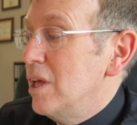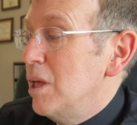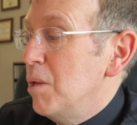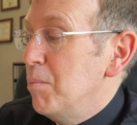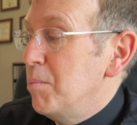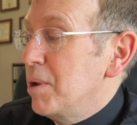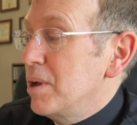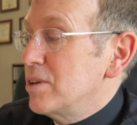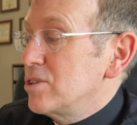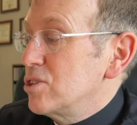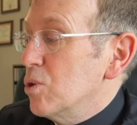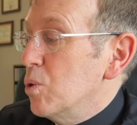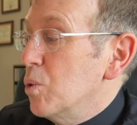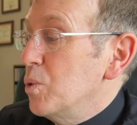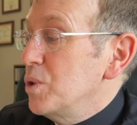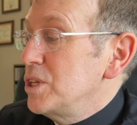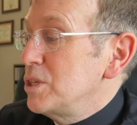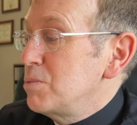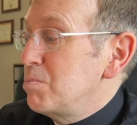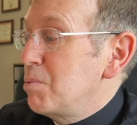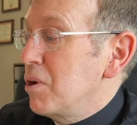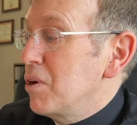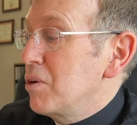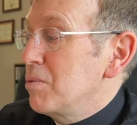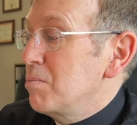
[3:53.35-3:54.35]
Because the Holy
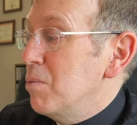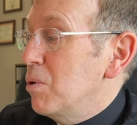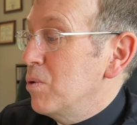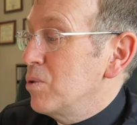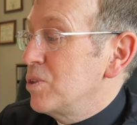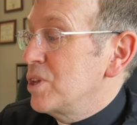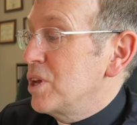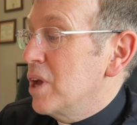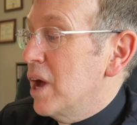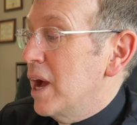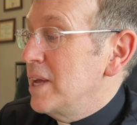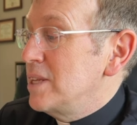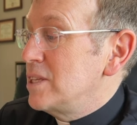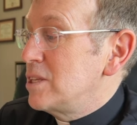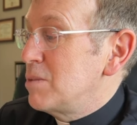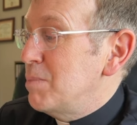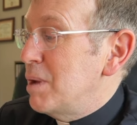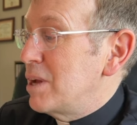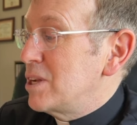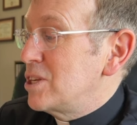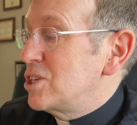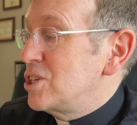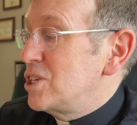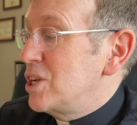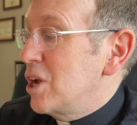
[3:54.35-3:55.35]
Spirit both guides the
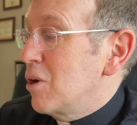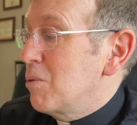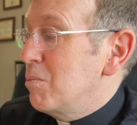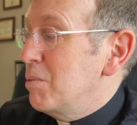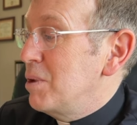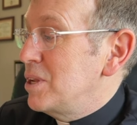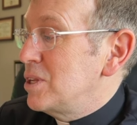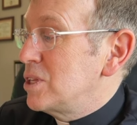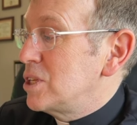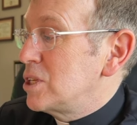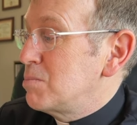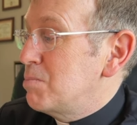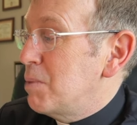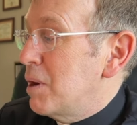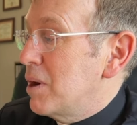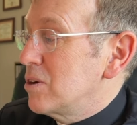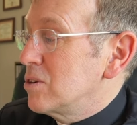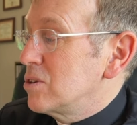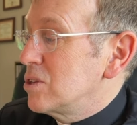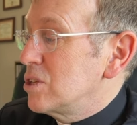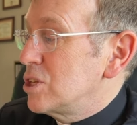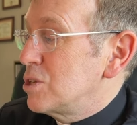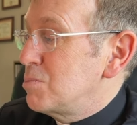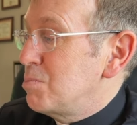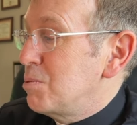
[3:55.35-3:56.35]
magisterium and
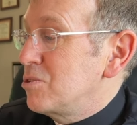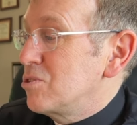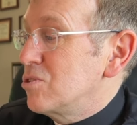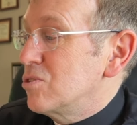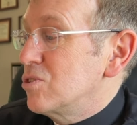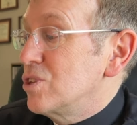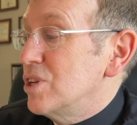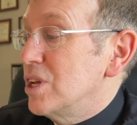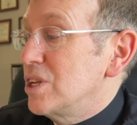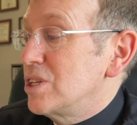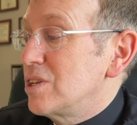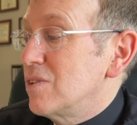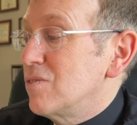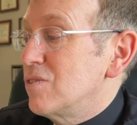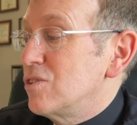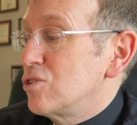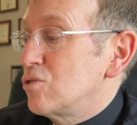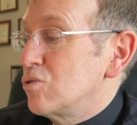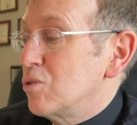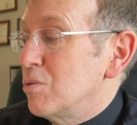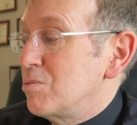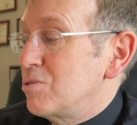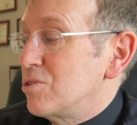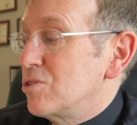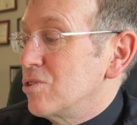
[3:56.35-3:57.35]
inspires the spiritual sense of the
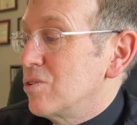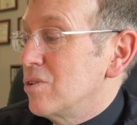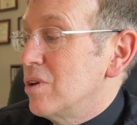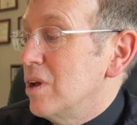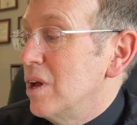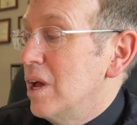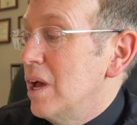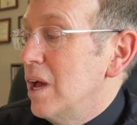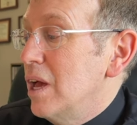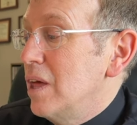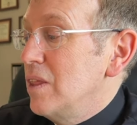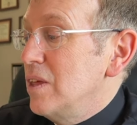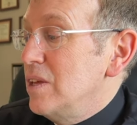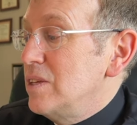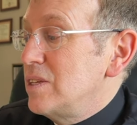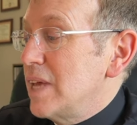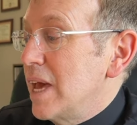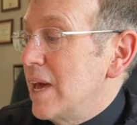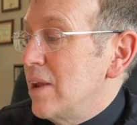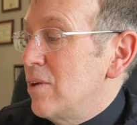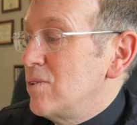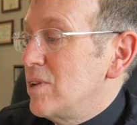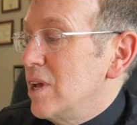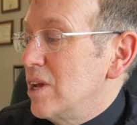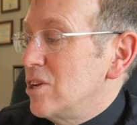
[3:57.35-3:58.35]
scripture, these
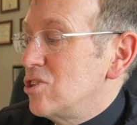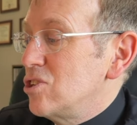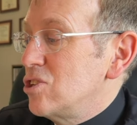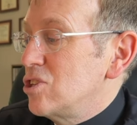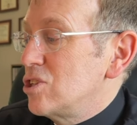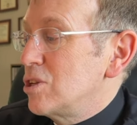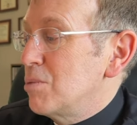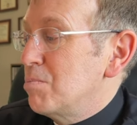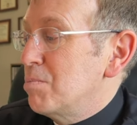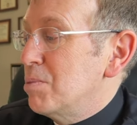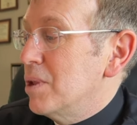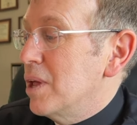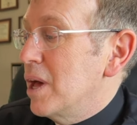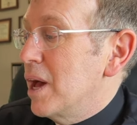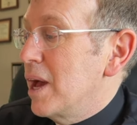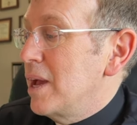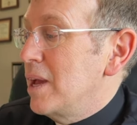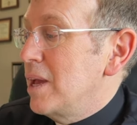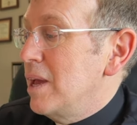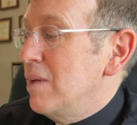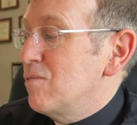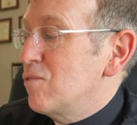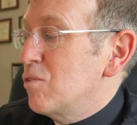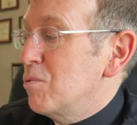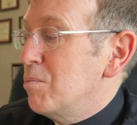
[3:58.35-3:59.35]
annotations supply
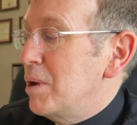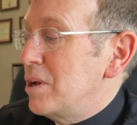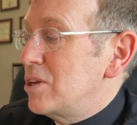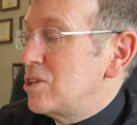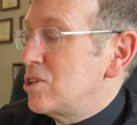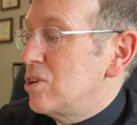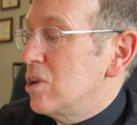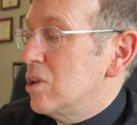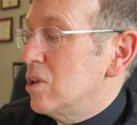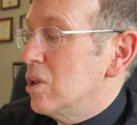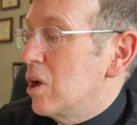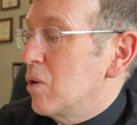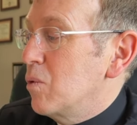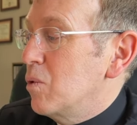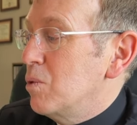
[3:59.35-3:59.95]
information along